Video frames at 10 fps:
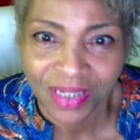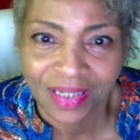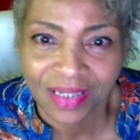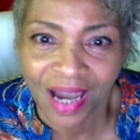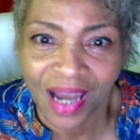
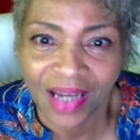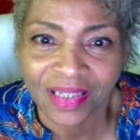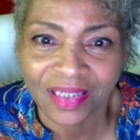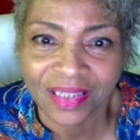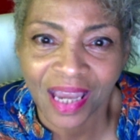God
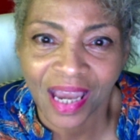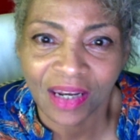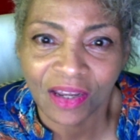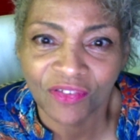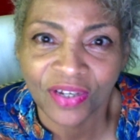is not
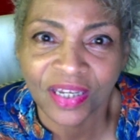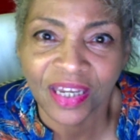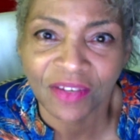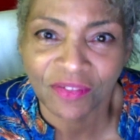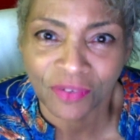
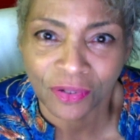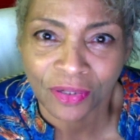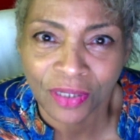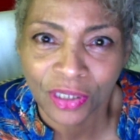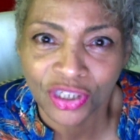forgetful